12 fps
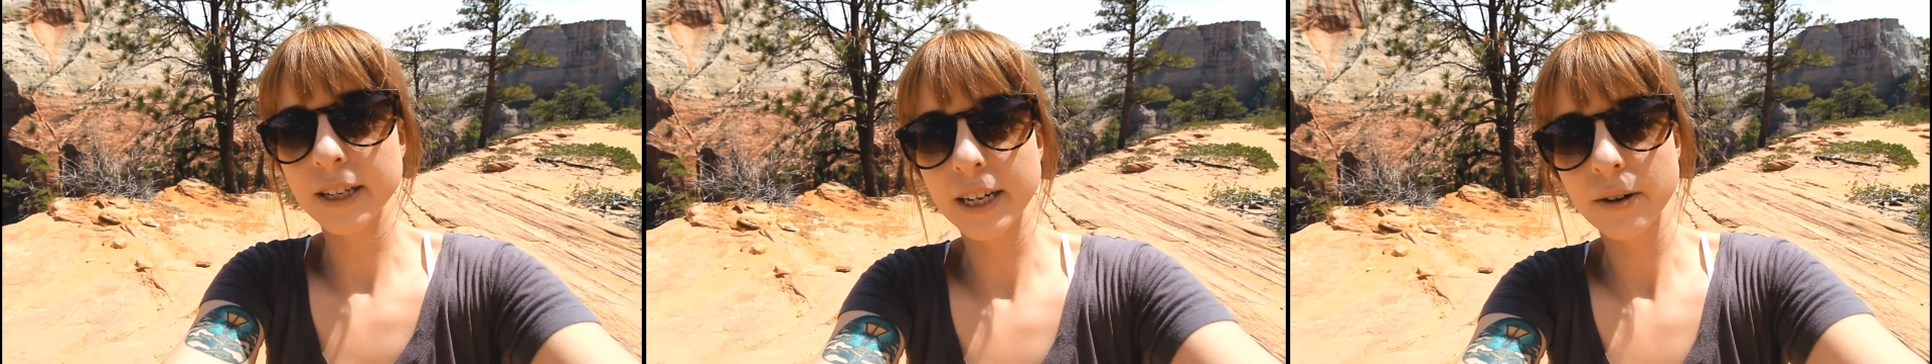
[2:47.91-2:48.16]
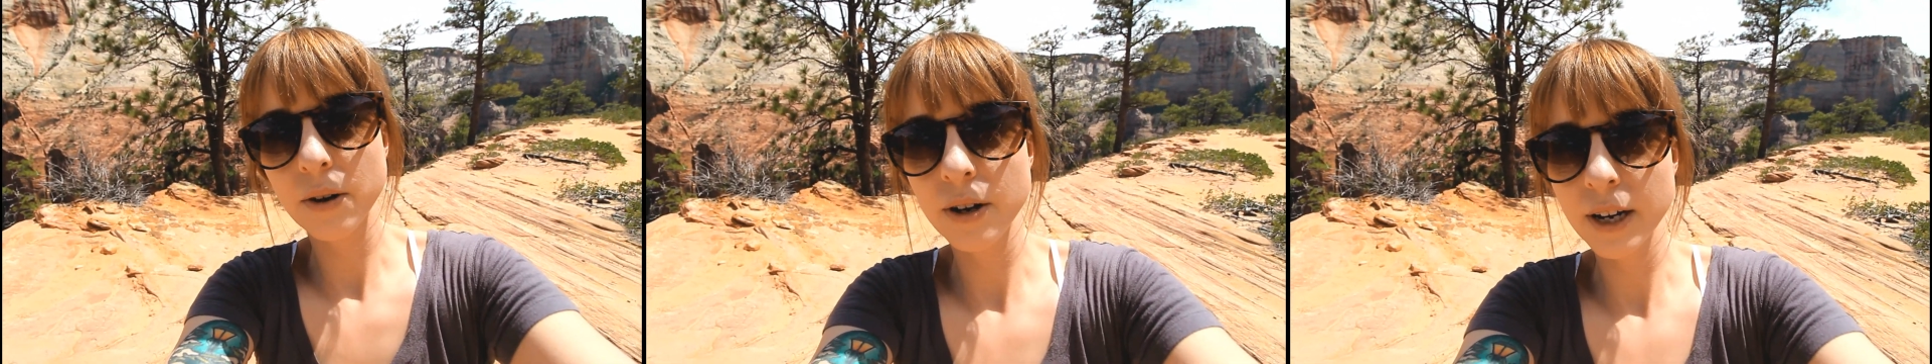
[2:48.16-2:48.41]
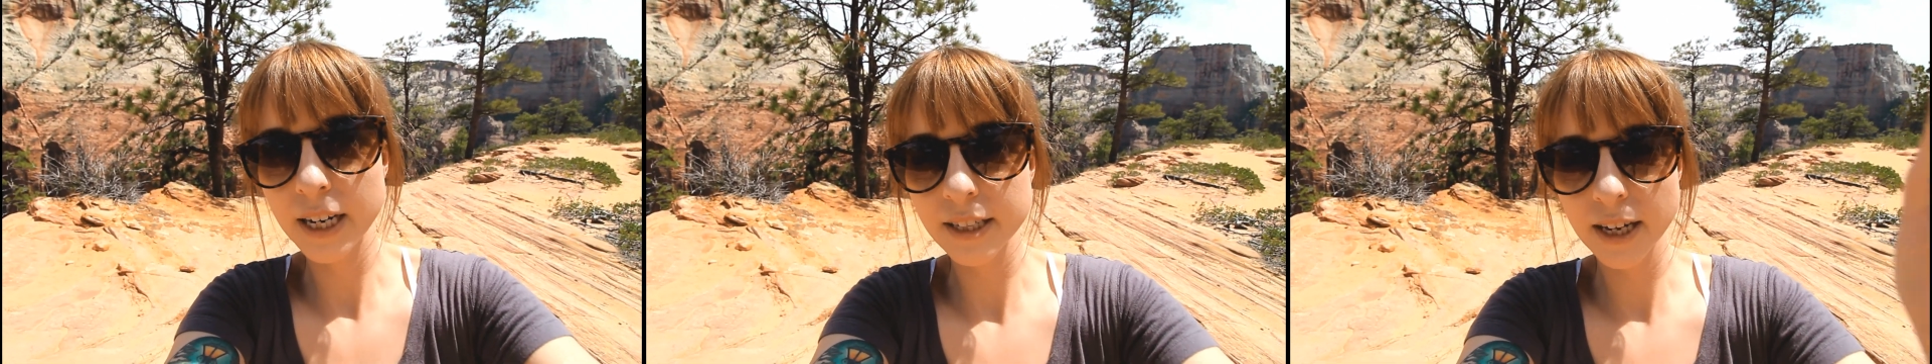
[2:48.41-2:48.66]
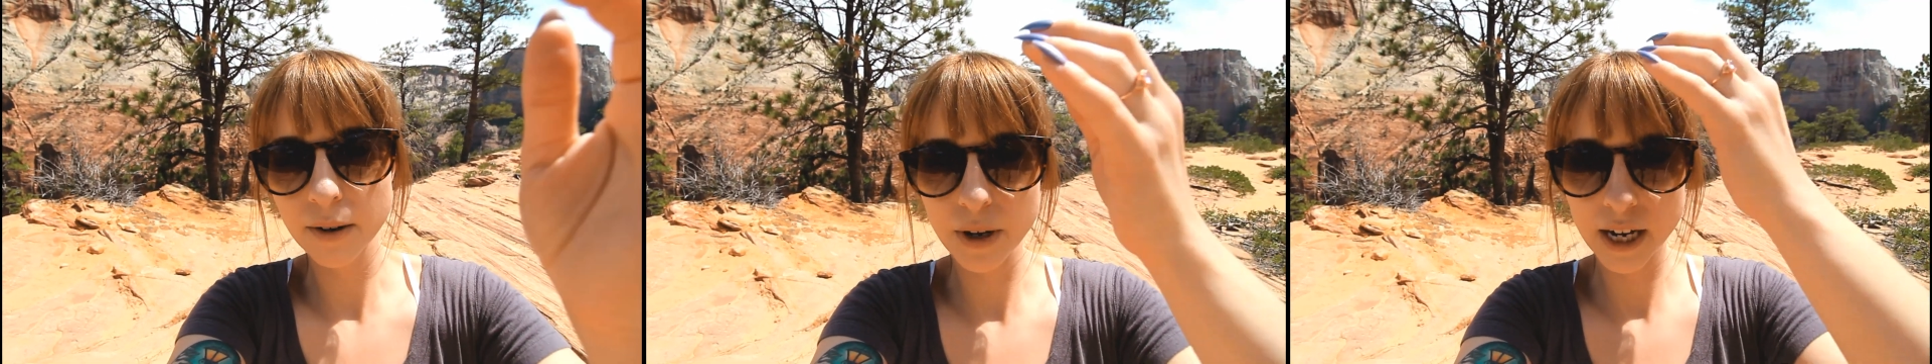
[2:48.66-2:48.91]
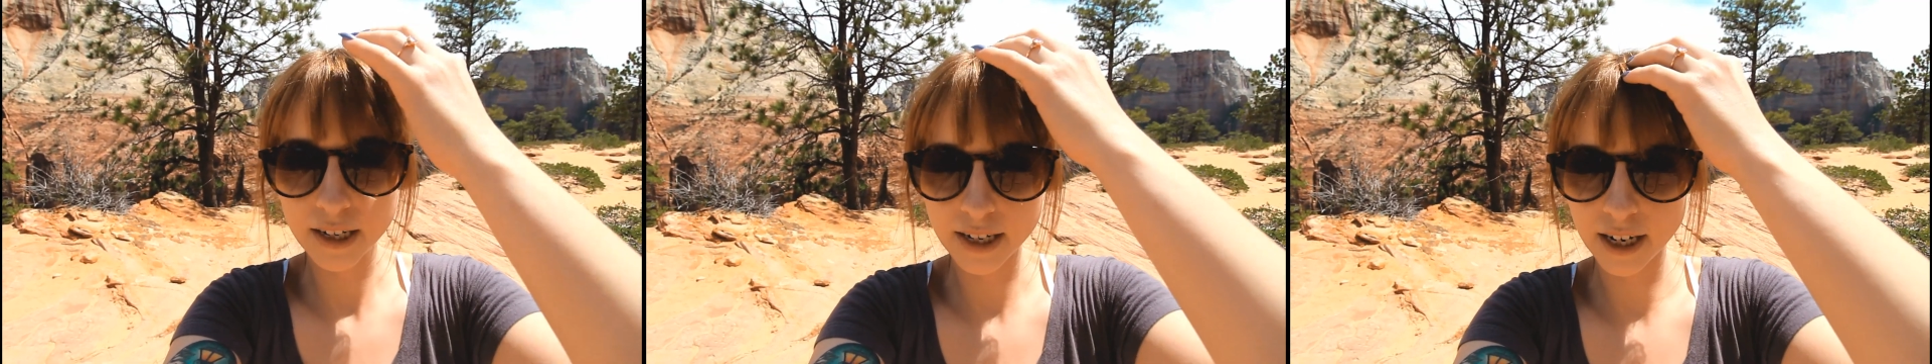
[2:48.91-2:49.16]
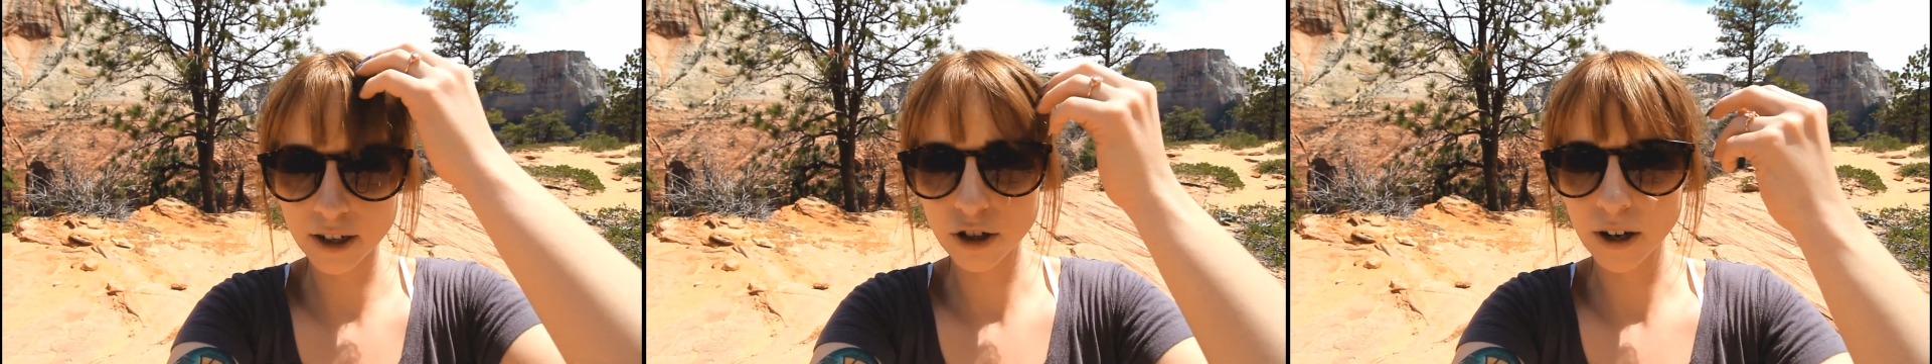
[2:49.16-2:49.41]
like I said, we had to
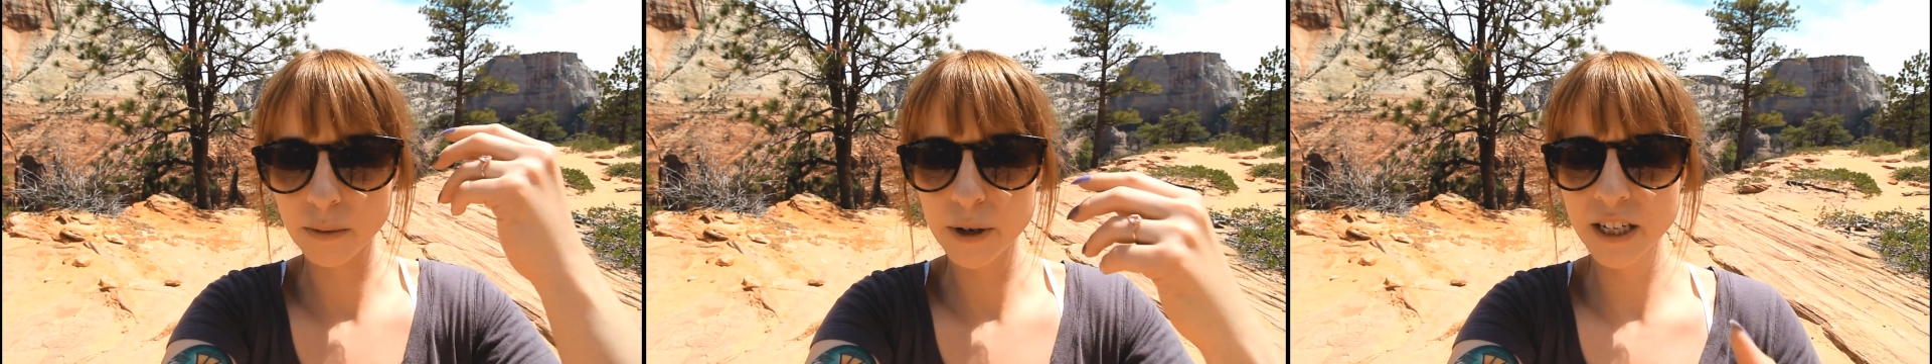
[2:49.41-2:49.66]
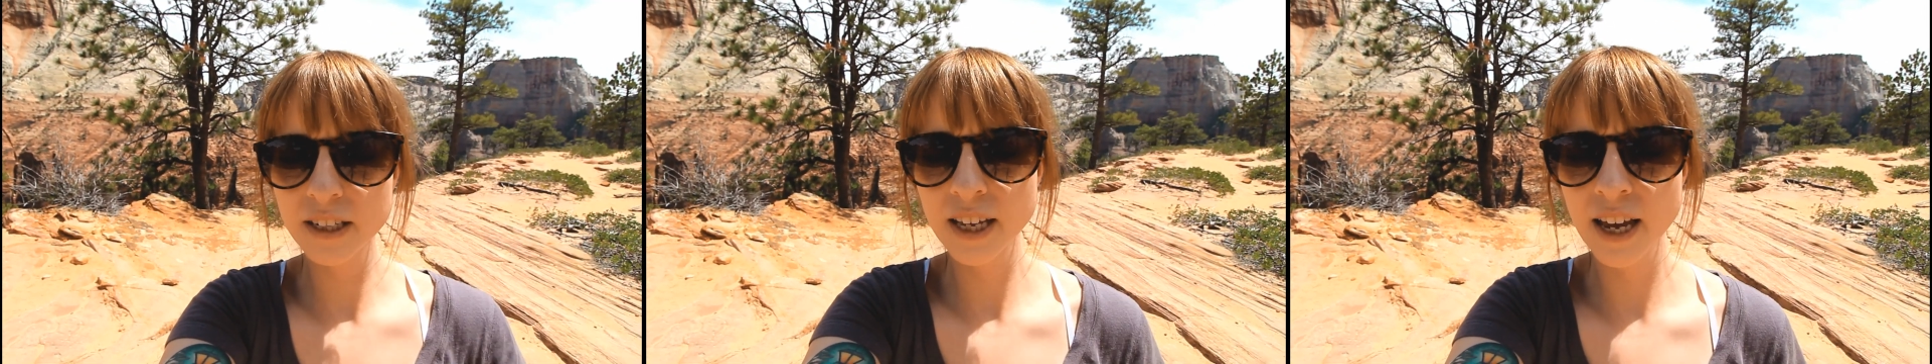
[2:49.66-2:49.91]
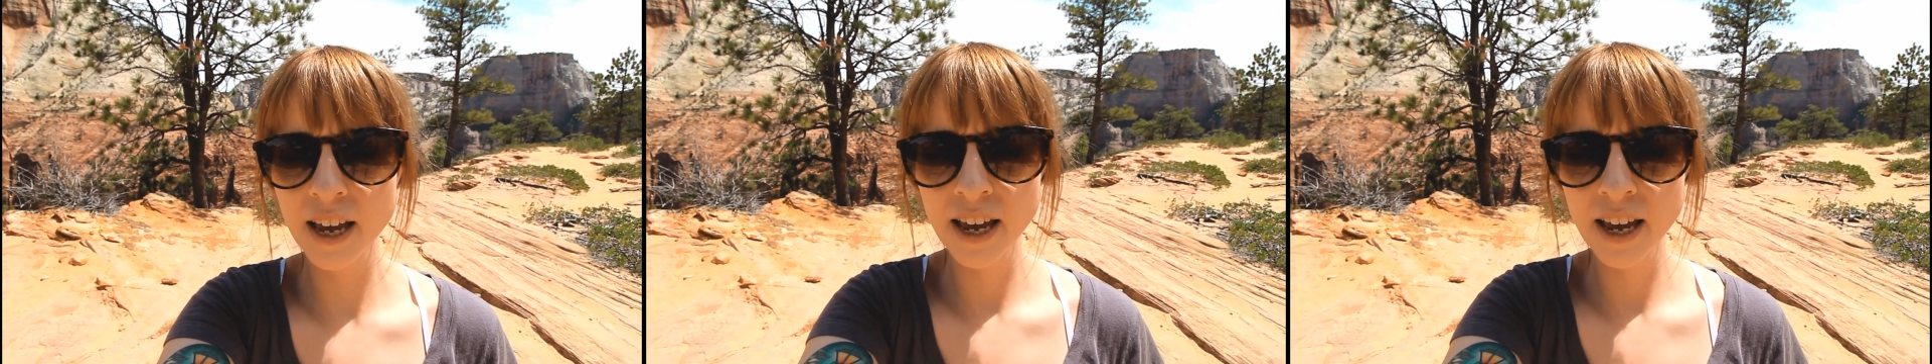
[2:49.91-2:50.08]
take a shuttle bus